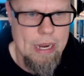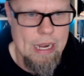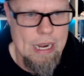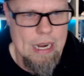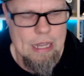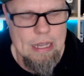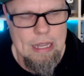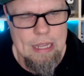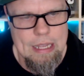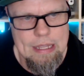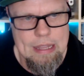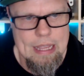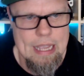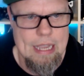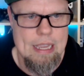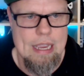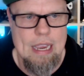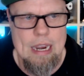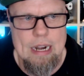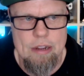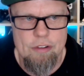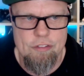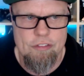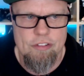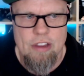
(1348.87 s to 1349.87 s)
And I like that
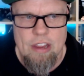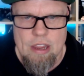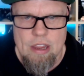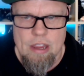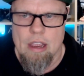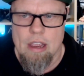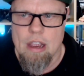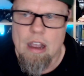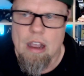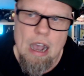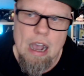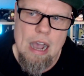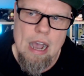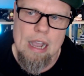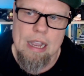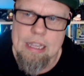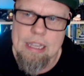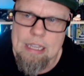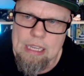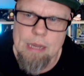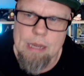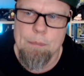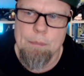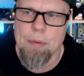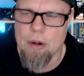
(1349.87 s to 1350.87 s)
kind of
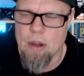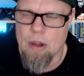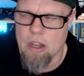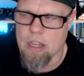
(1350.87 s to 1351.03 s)
keeping